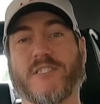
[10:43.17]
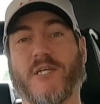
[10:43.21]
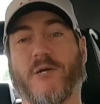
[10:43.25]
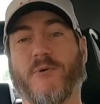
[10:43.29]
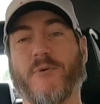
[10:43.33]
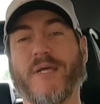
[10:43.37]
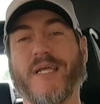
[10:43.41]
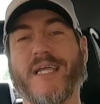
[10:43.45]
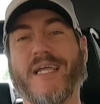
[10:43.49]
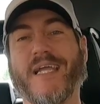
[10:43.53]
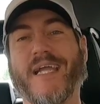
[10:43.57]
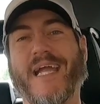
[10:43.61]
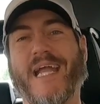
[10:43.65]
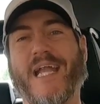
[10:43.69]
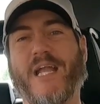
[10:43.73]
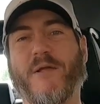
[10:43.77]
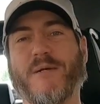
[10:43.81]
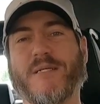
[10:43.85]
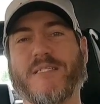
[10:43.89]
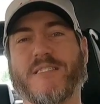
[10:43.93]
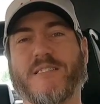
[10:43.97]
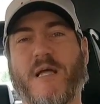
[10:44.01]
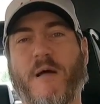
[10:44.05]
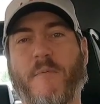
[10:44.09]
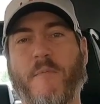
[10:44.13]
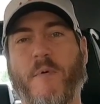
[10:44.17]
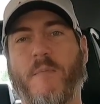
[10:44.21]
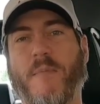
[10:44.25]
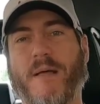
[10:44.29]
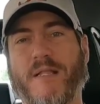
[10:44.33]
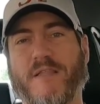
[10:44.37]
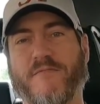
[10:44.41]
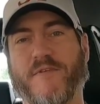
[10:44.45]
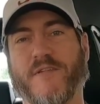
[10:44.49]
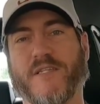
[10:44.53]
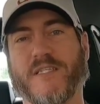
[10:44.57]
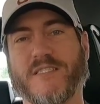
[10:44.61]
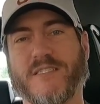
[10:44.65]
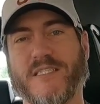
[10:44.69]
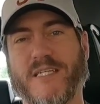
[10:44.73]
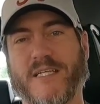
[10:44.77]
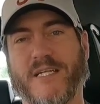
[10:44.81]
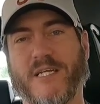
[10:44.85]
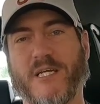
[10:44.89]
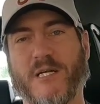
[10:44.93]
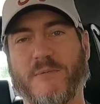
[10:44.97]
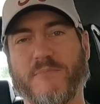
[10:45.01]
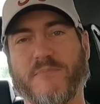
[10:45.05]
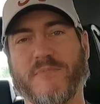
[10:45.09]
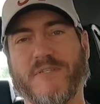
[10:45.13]
So anyways, I'm about to fill this
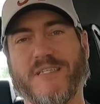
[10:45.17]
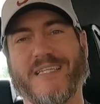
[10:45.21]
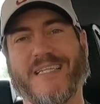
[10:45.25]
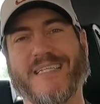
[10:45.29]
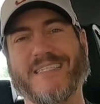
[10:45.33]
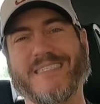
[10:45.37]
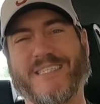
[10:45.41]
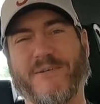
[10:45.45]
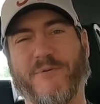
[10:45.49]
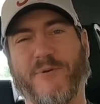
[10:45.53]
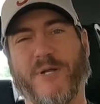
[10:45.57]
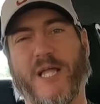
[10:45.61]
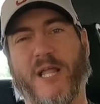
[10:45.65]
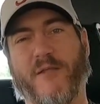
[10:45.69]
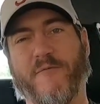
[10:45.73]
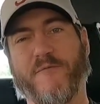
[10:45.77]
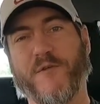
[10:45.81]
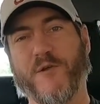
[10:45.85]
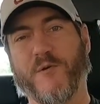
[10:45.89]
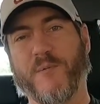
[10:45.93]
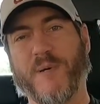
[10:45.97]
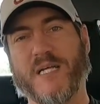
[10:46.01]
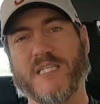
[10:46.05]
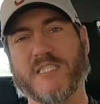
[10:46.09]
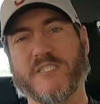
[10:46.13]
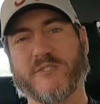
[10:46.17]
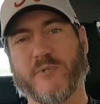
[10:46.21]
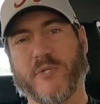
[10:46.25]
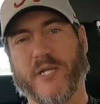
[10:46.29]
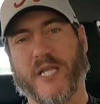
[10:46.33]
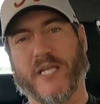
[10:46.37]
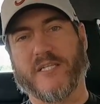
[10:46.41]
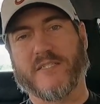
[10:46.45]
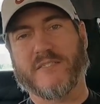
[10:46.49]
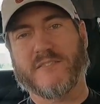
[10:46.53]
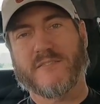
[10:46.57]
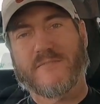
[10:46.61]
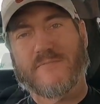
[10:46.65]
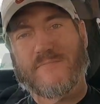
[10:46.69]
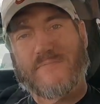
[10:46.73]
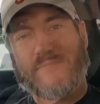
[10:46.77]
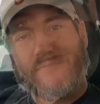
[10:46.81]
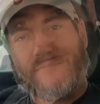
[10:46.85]
thing up. Let's see what kind of fuel mileage we're getting.